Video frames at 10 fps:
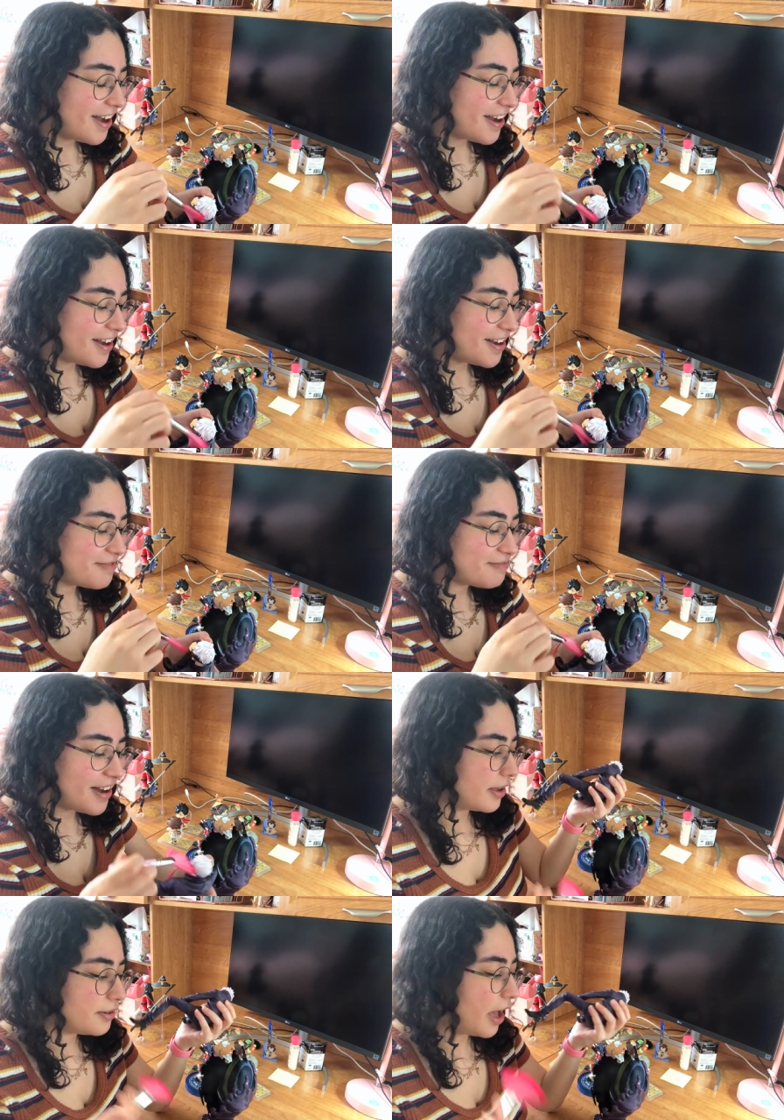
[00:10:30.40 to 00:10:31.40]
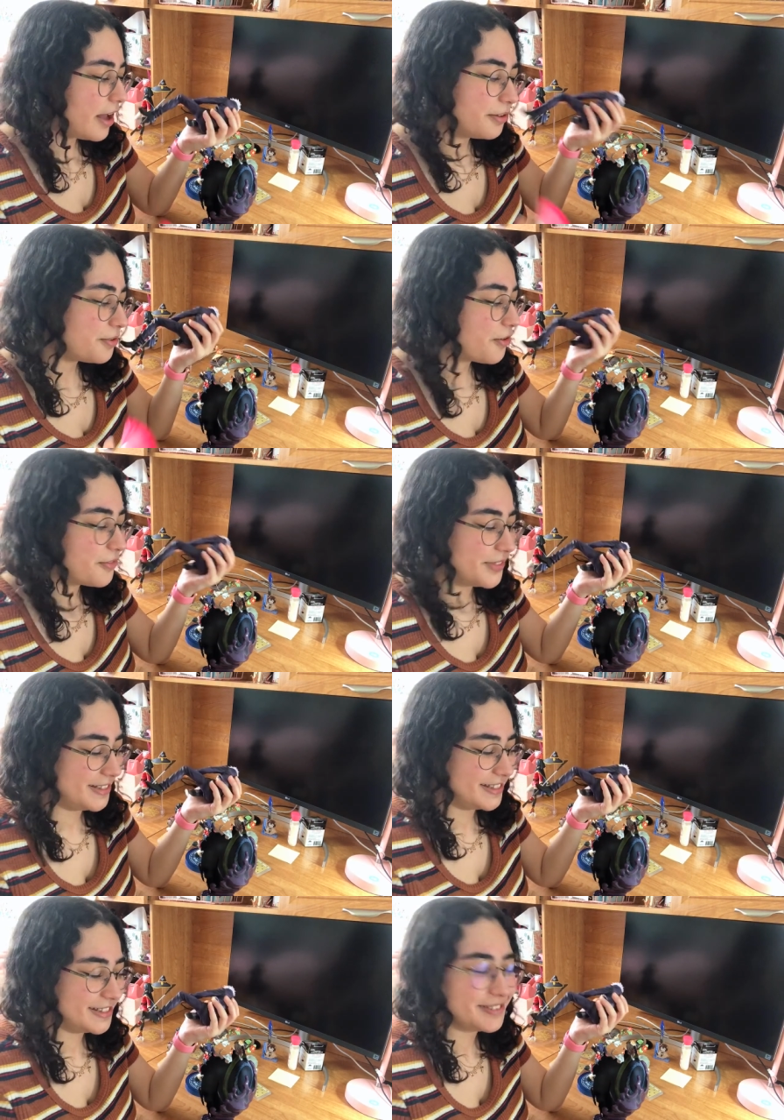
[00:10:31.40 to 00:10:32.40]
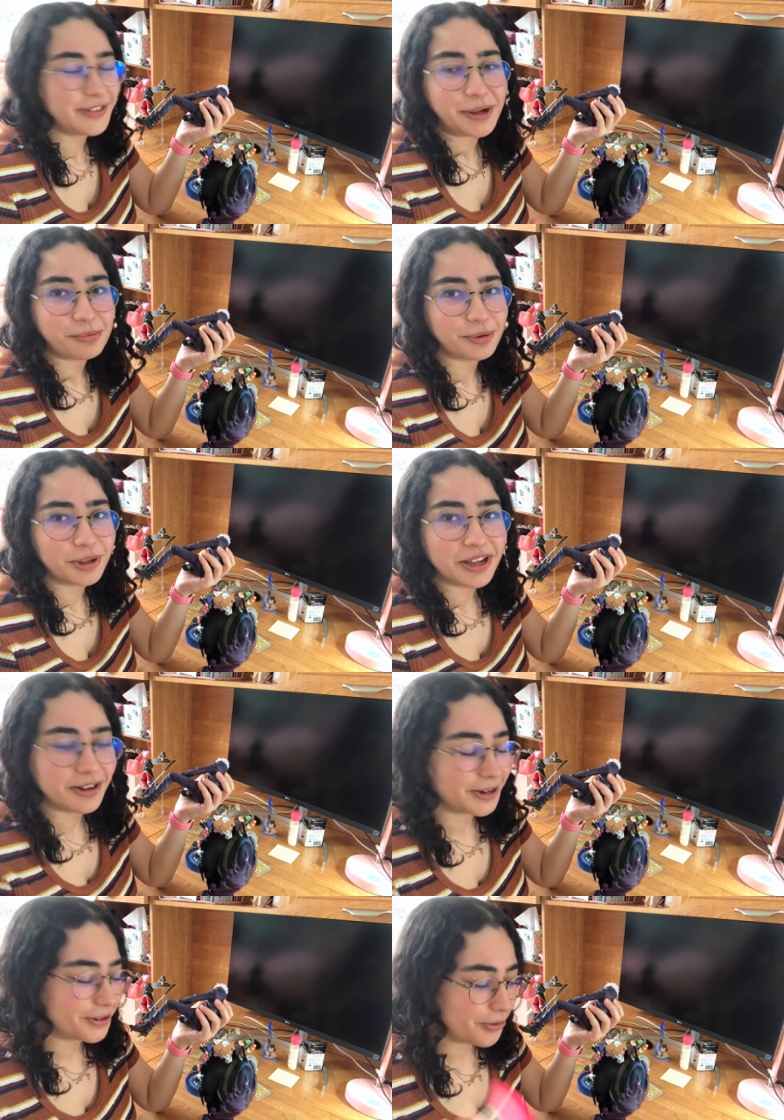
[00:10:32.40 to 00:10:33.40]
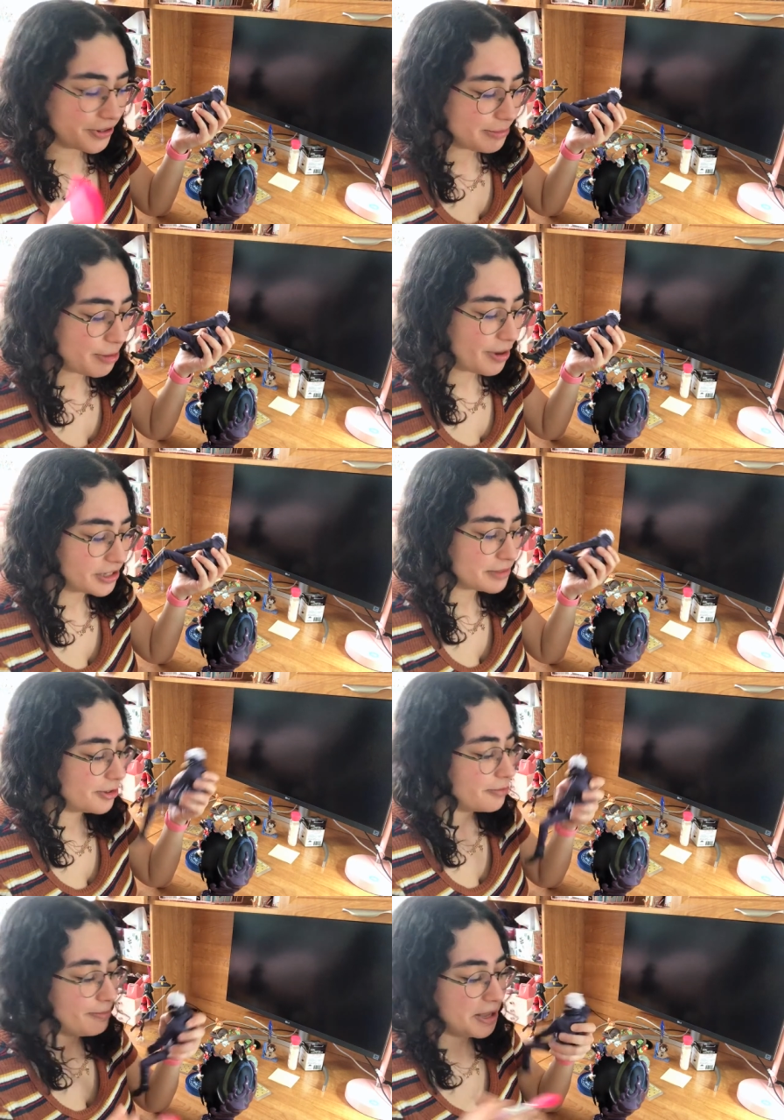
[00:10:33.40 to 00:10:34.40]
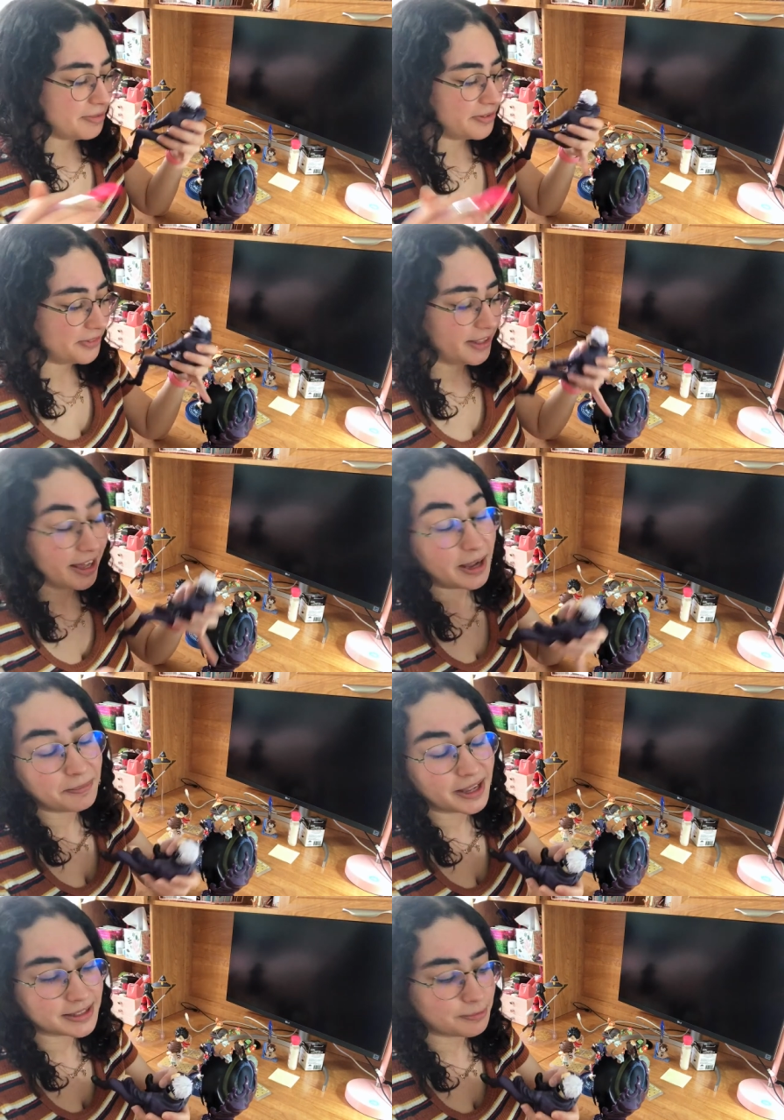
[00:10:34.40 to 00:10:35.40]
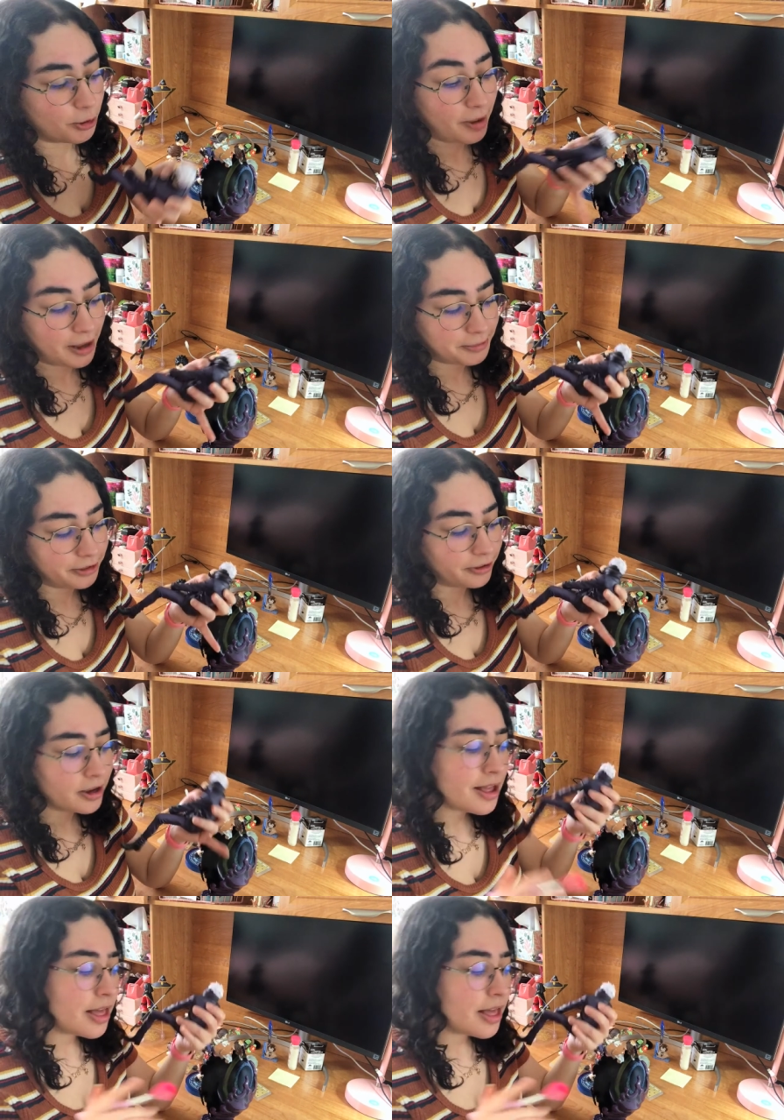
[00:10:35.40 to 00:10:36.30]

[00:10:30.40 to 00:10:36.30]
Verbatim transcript: I don't know if this is like really going to be possible, maybe if the game gets more popular.